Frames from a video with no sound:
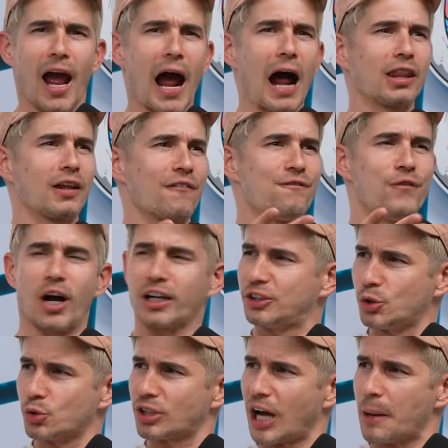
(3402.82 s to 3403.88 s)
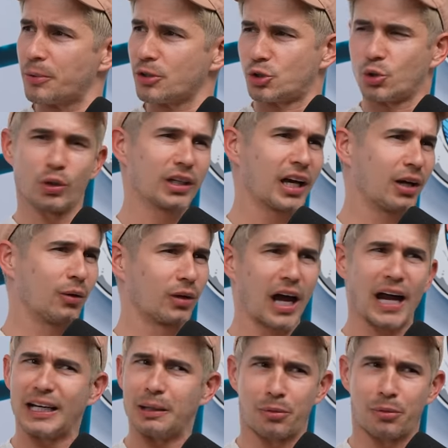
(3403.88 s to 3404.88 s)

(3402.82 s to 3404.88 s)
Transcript: how the fuck did you type this? You don't got no goddamn